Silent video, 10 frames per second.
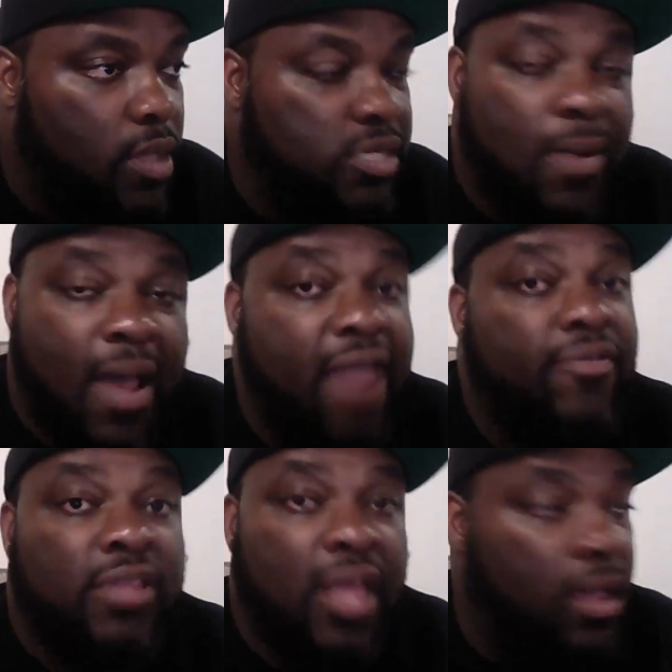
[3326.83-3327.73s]
Come on,
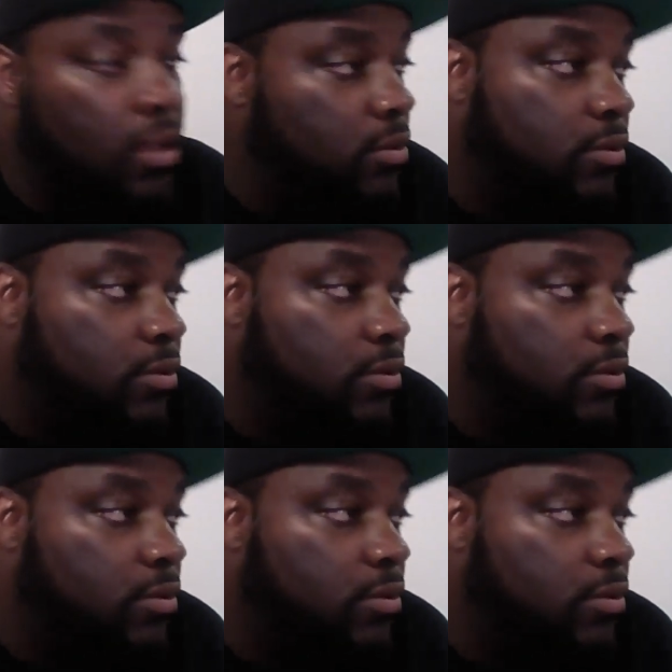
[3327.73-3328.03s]
everything.